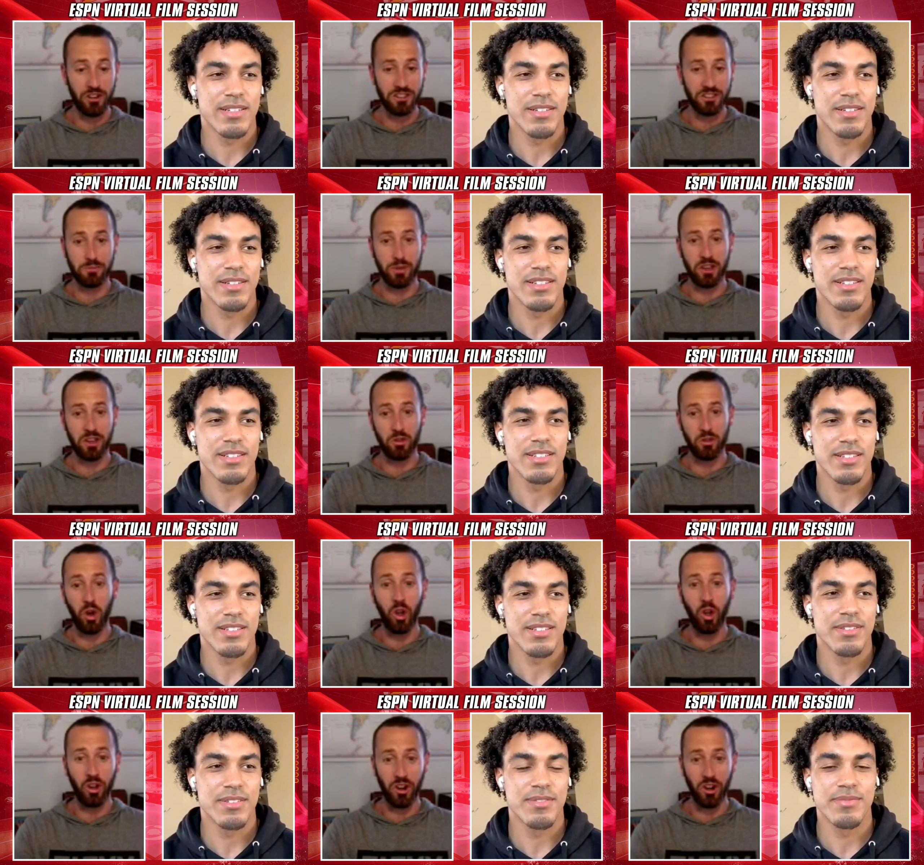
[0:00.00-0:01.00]
Speaker 1: it's in pick and
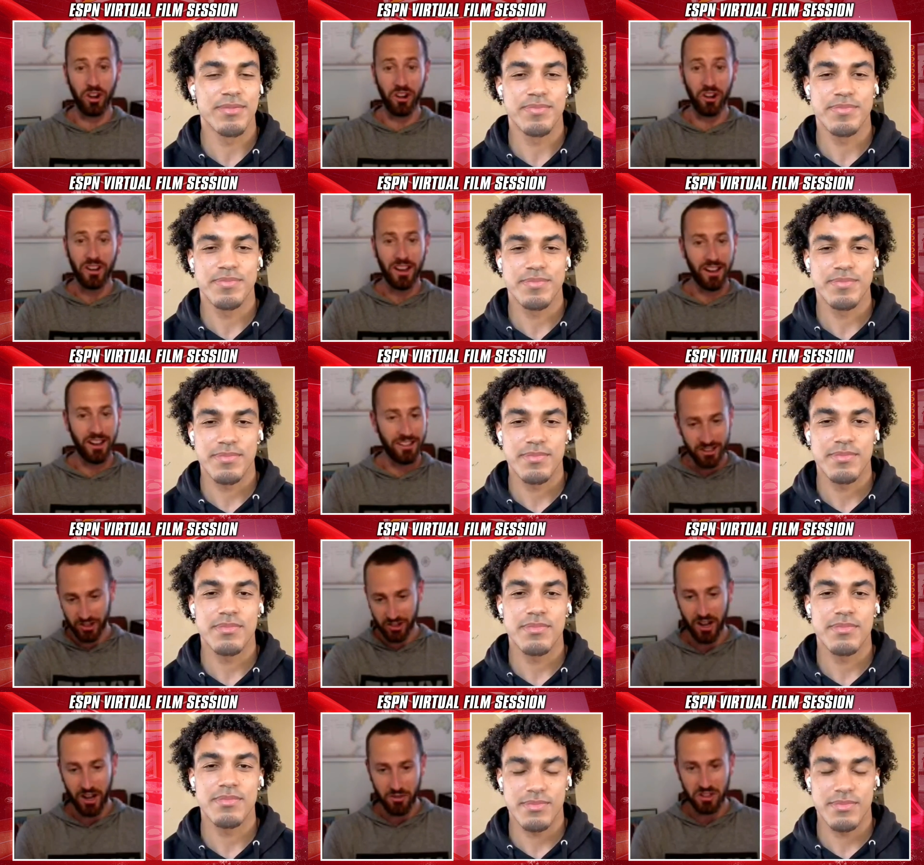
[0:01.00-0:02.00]
roll or uh, you know,
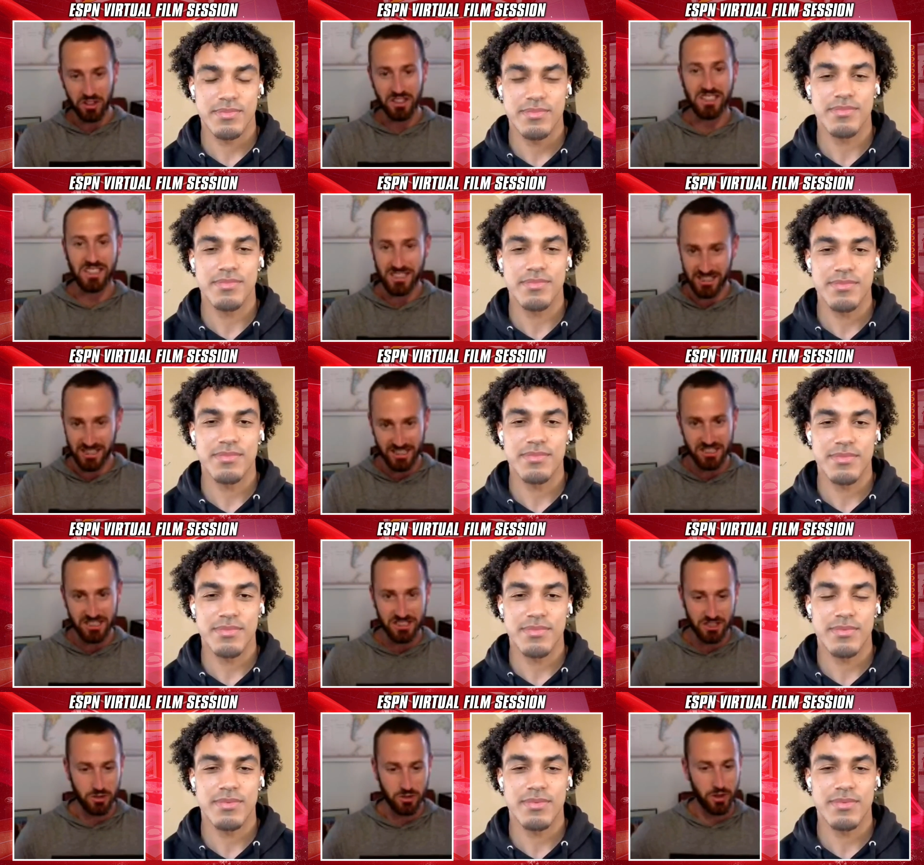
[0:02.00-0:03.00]
kind of in these isolation
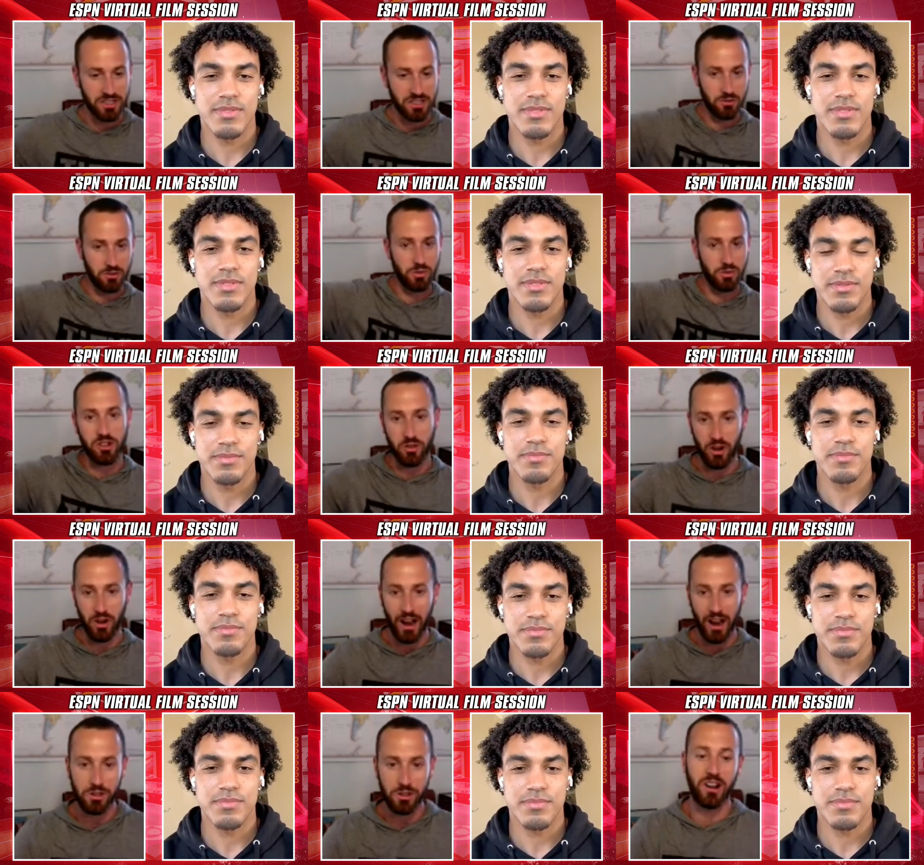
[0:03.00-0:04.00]
situations, reaching
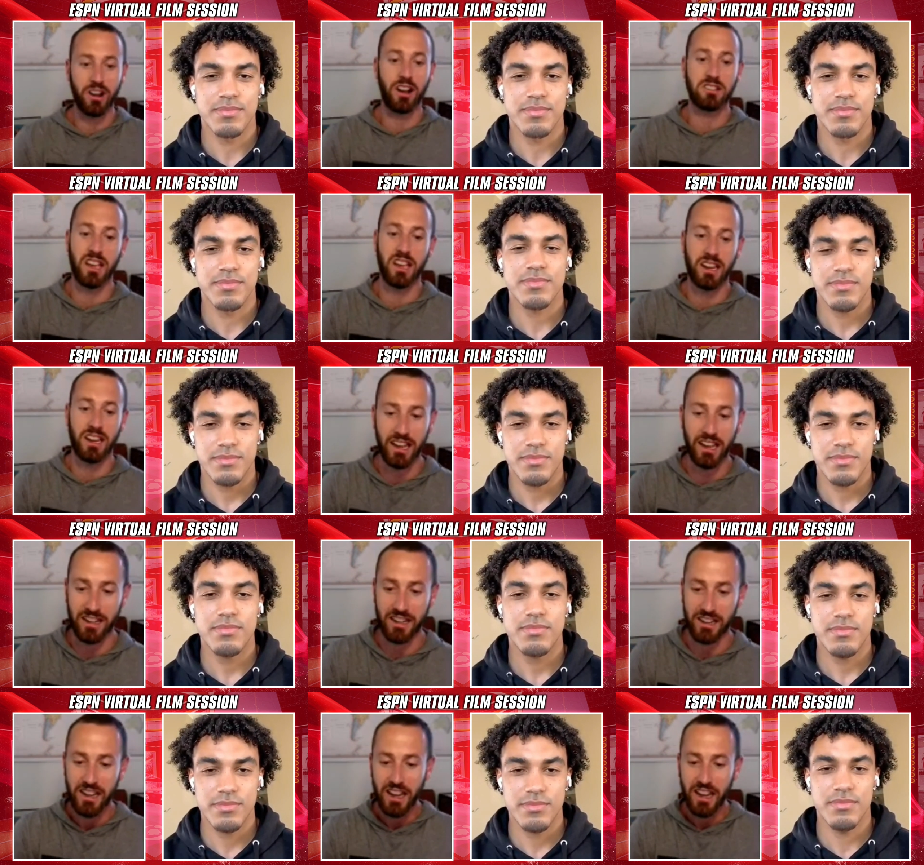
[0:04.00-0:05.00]
around with your outside hand
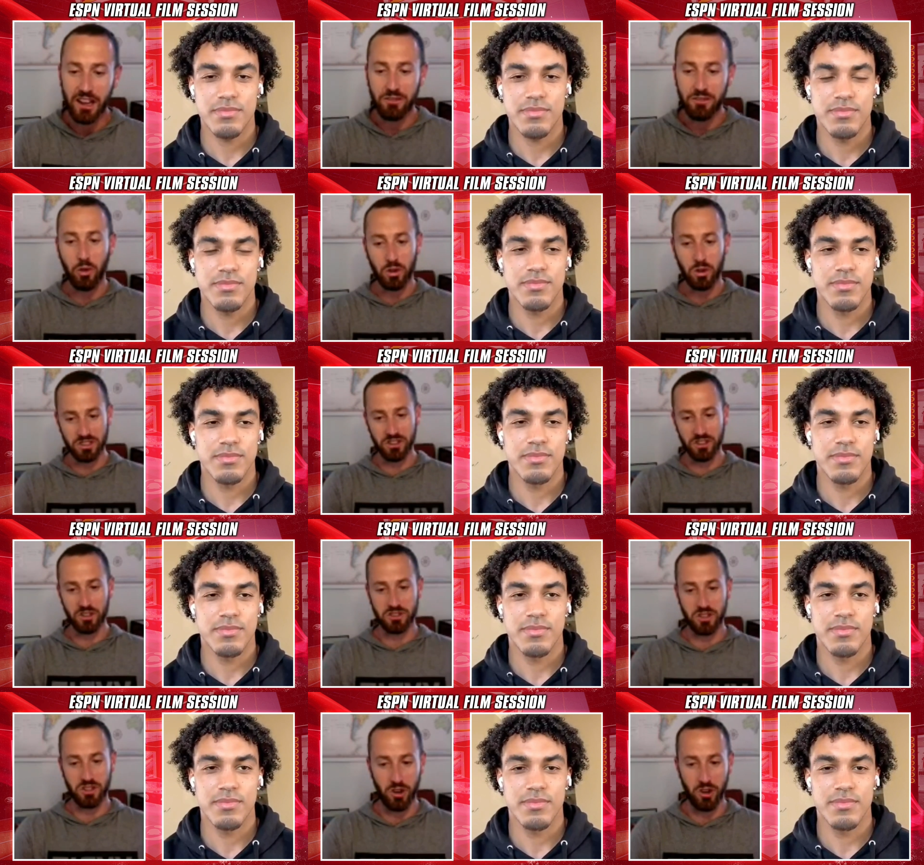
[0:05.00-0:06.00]
and, and forcing
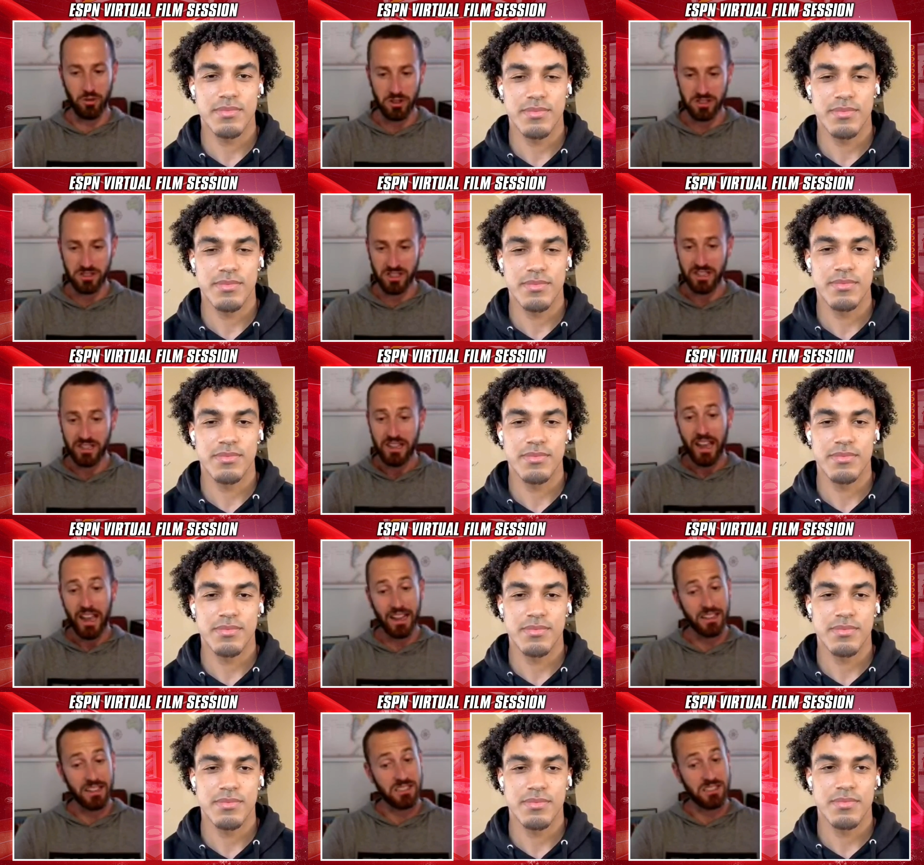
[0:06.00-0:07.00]
those turnovers, and,
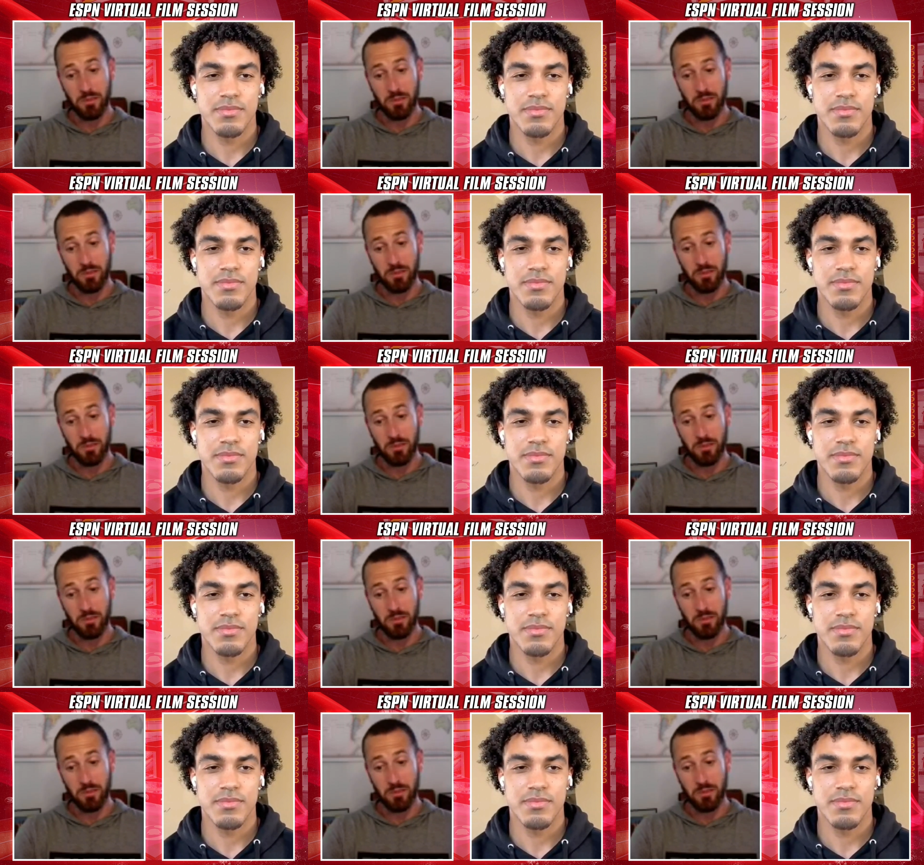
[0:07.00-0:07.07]
and some of